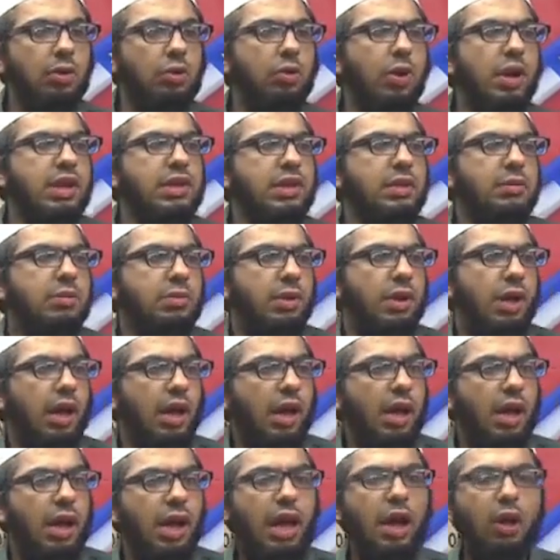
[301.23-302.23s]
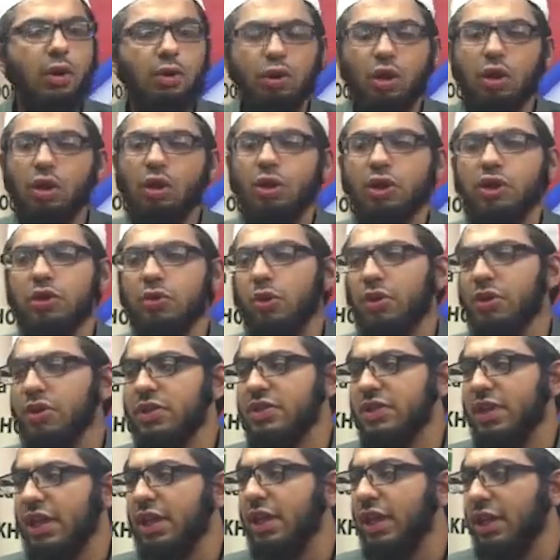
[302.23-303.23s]
Huwaitib, how long are you going
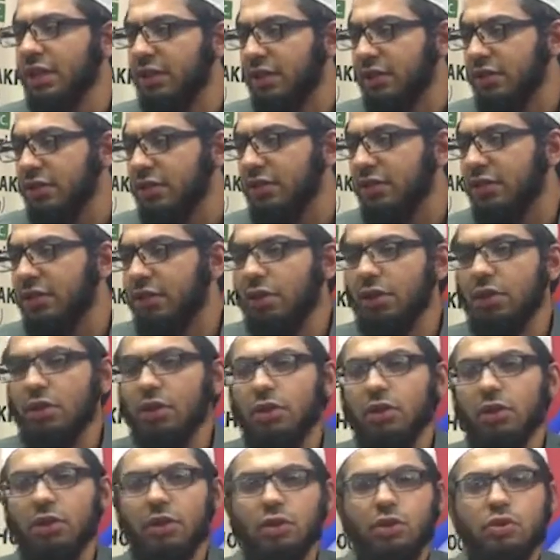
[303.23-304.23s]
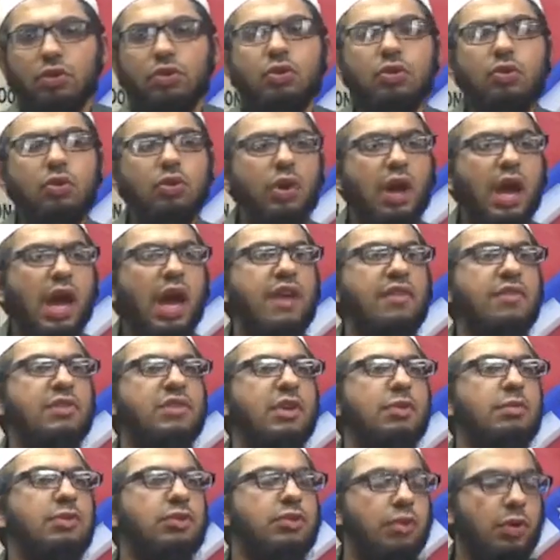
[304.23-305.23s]
to stay like this? You have
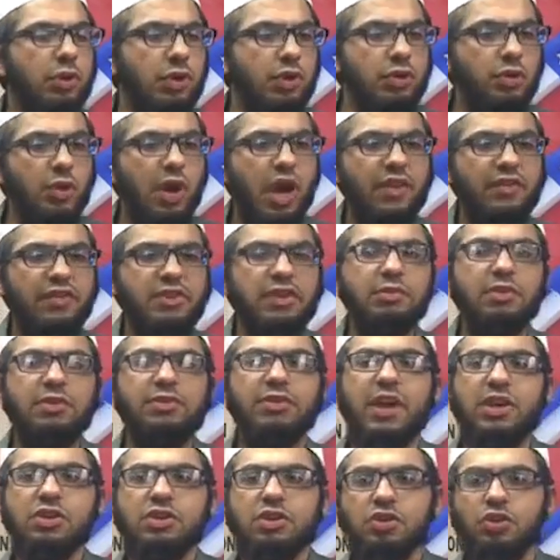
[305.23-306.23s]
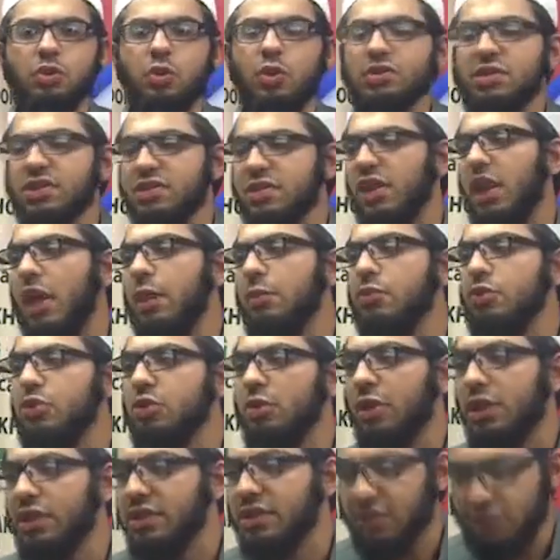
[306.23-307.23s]
some affection towards Islam,
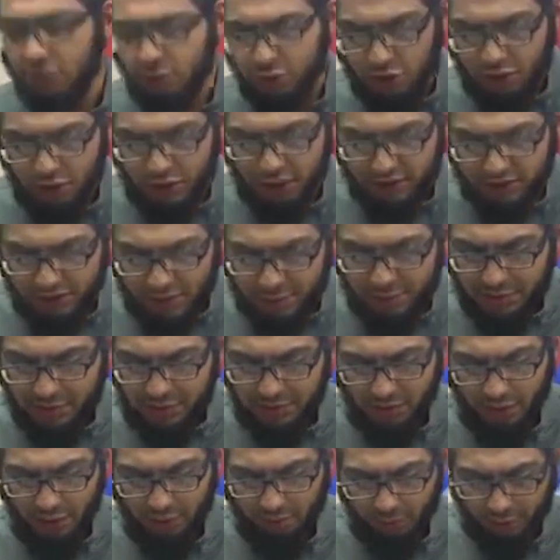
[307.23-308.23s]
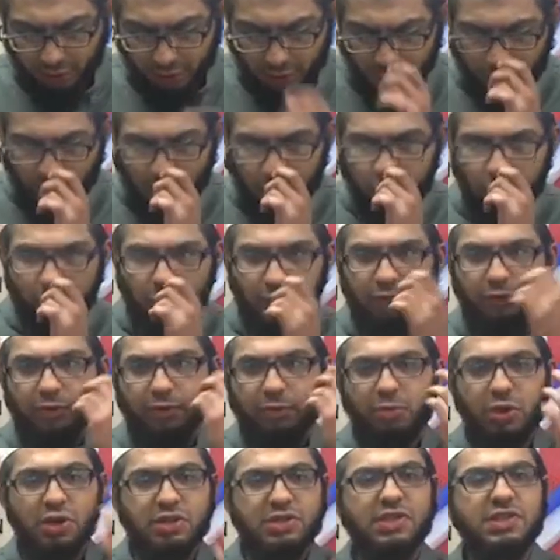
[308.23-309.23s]
you should accept Islam.
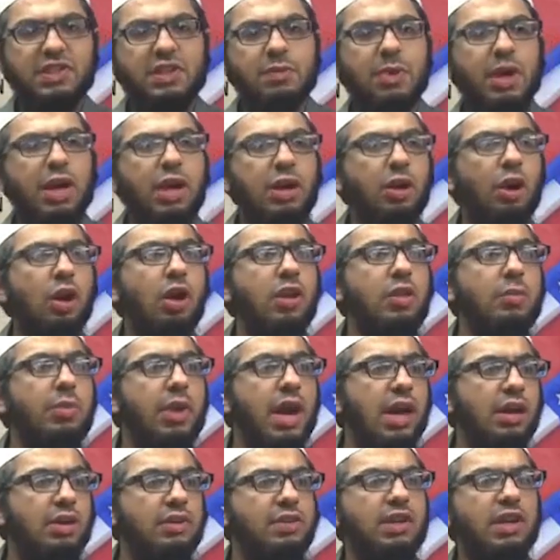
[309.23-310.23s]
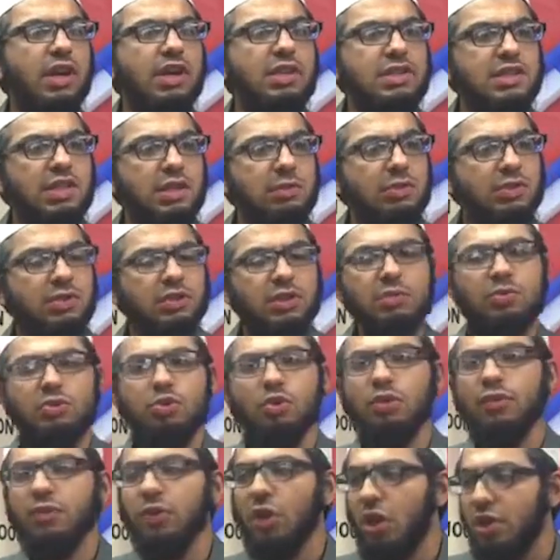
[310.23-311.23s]
You've participated in all the battles against the Muslims,
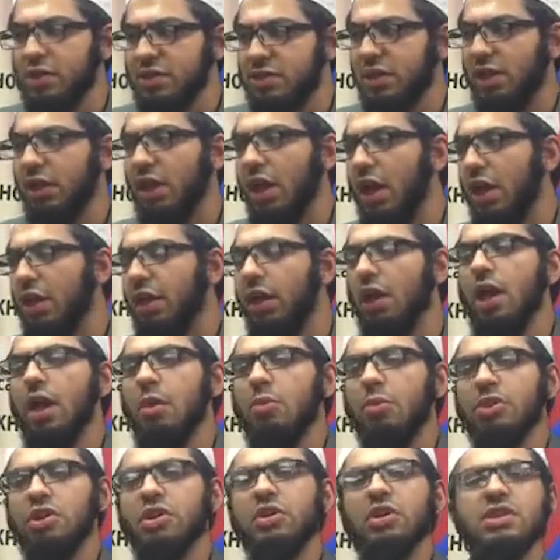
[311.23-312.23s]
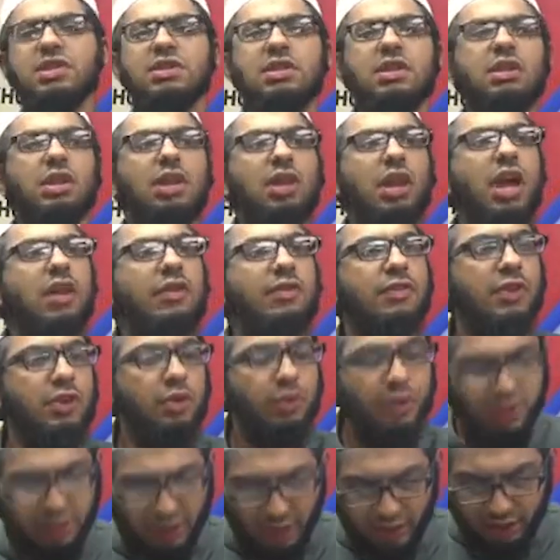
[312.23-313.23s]
you have lost a lot, but there is still a lot for
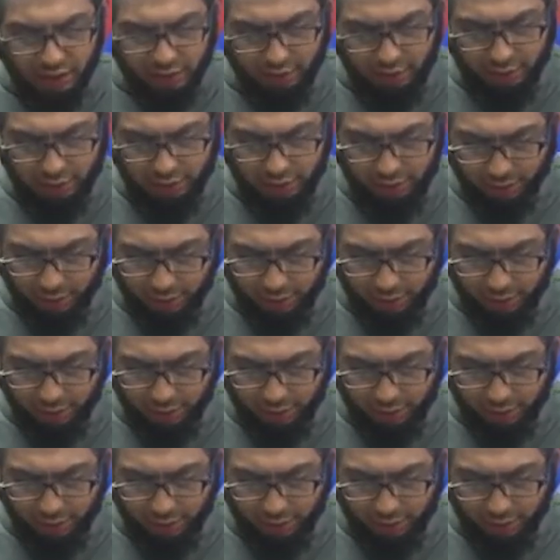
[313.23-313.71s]
you to gain.